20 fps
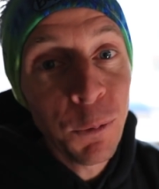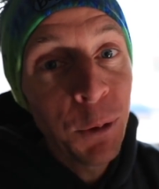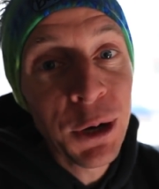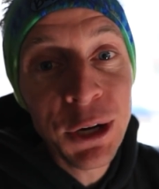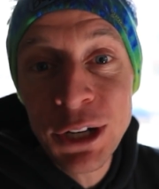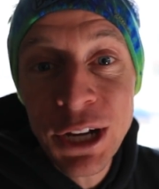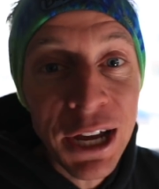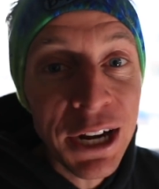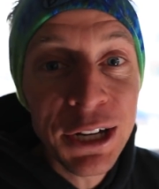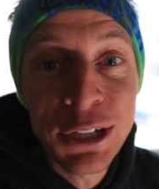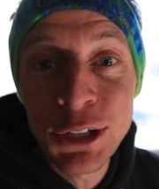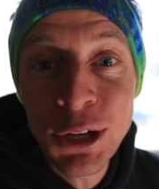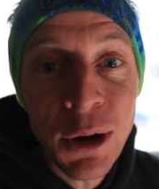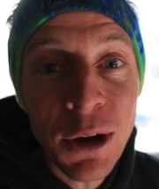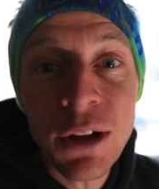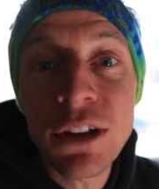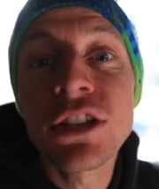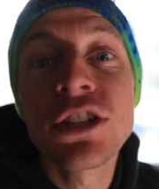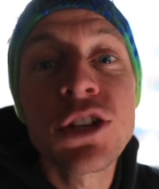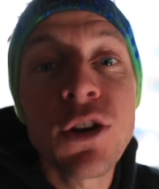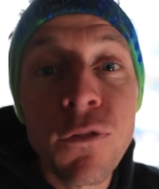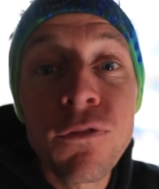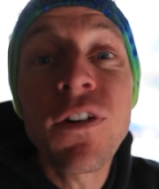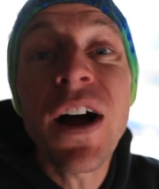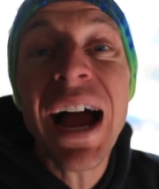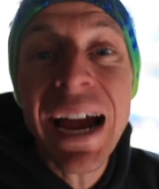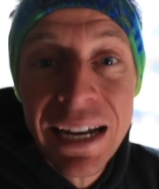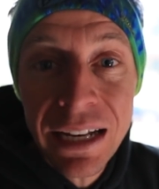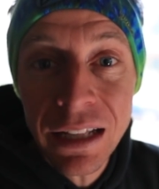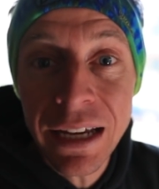We're gonna do it. So
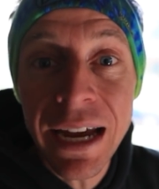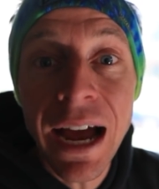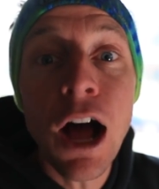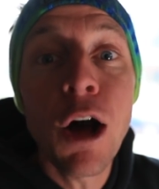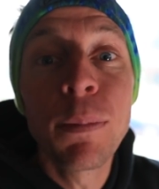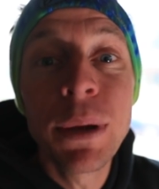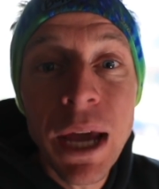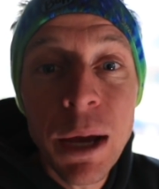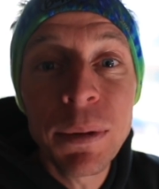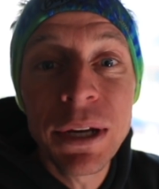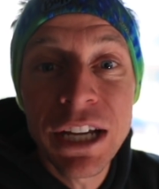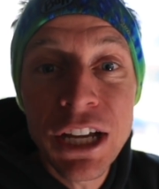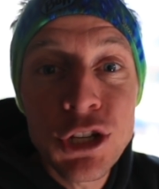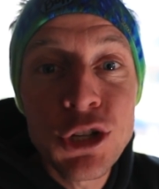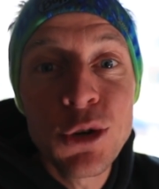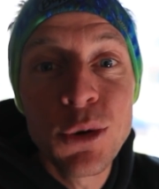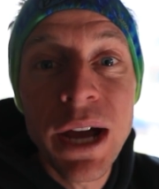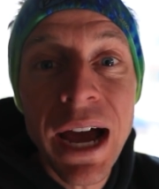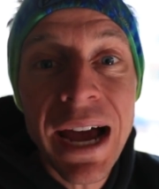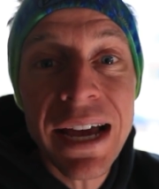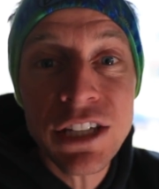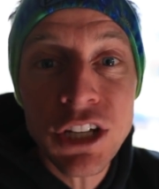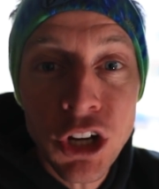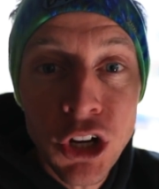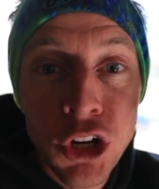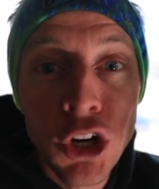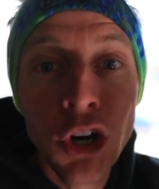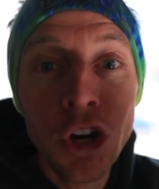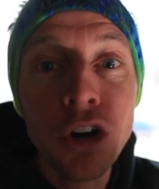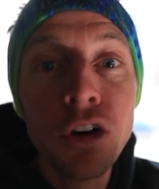finally, I'll be able to get you guys a
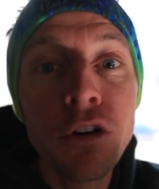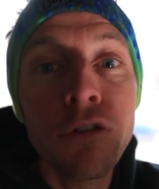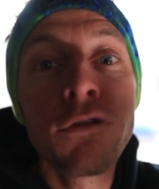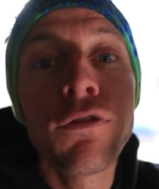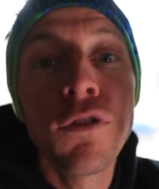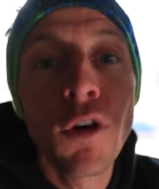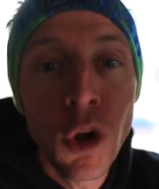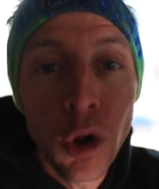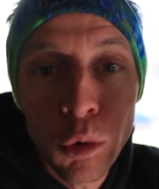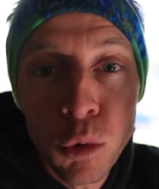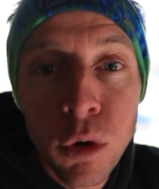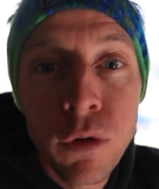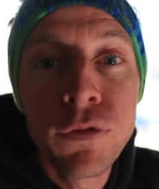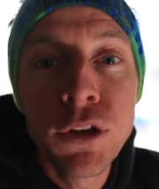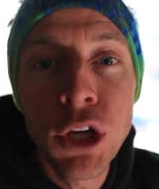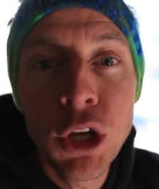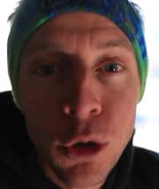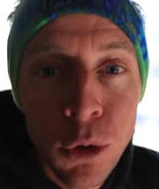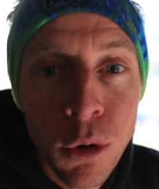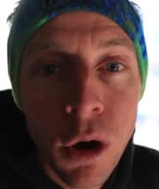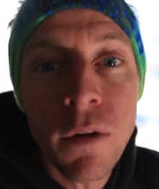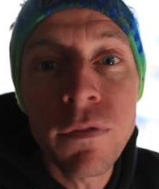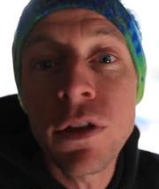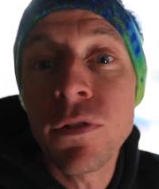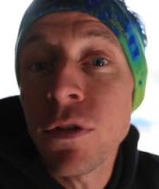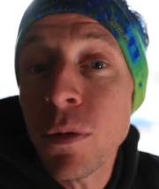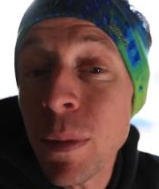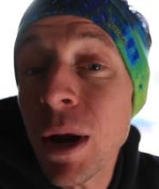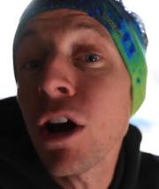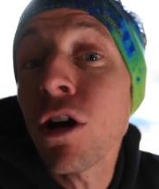good full review of the
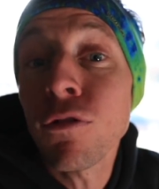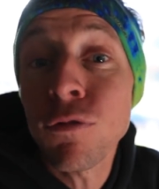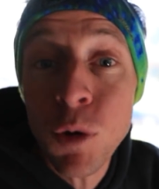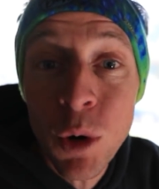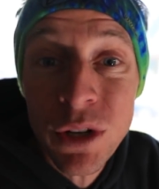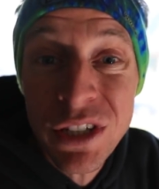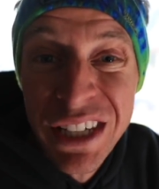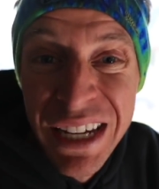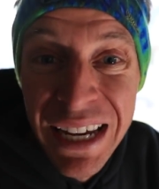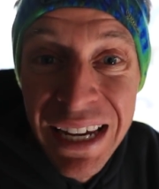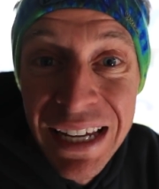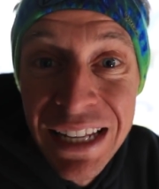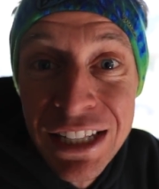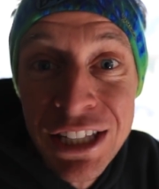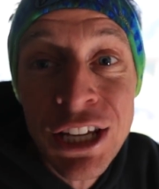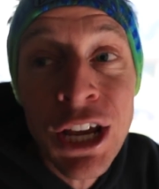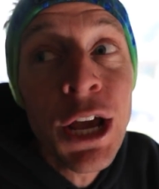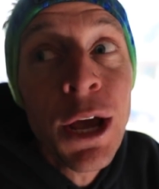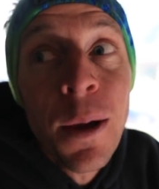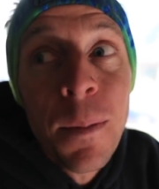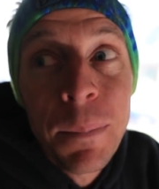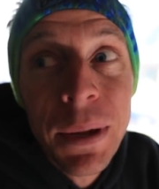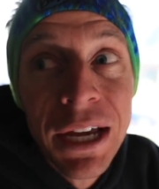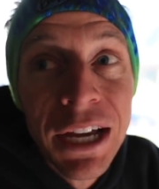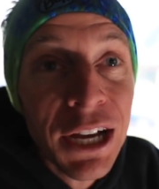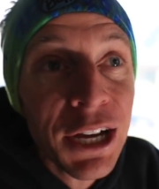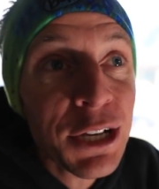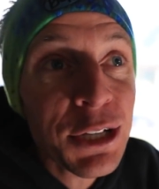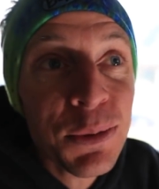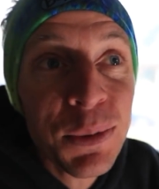Vomero 14s
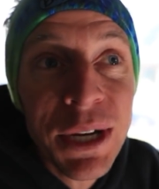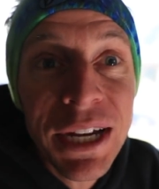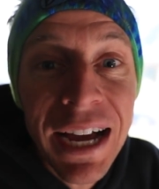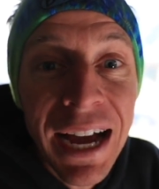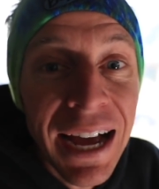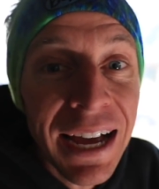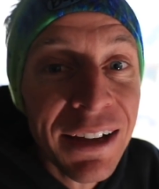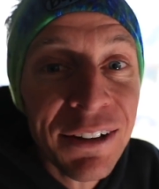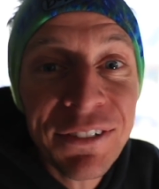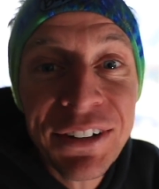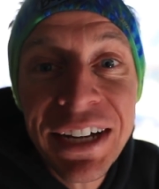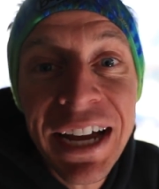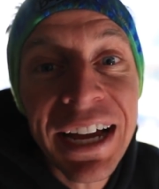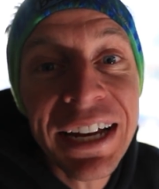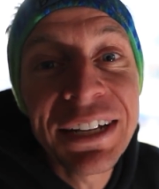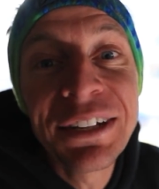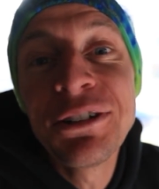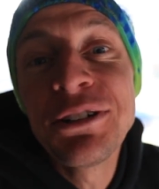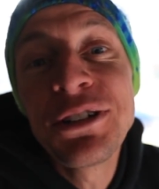because we got we got new.